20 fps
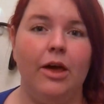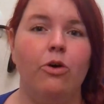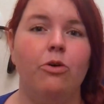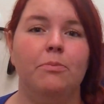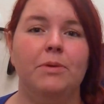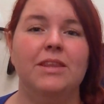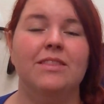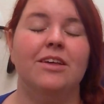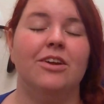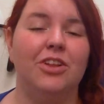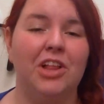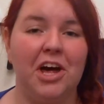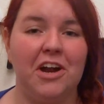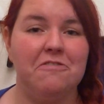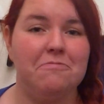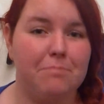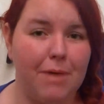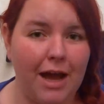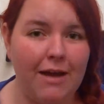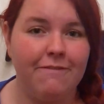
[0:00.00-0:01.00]
That would mean that a
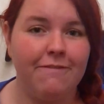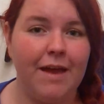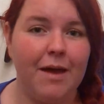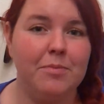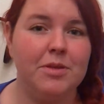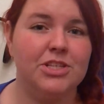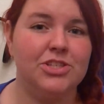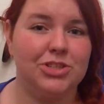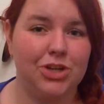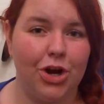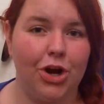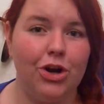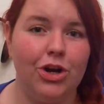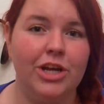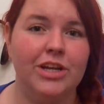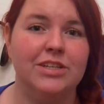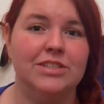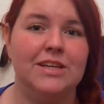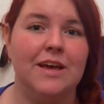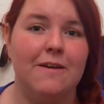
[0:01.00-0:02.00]
lot of my family's
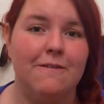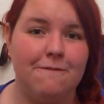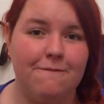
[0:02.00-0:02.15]
current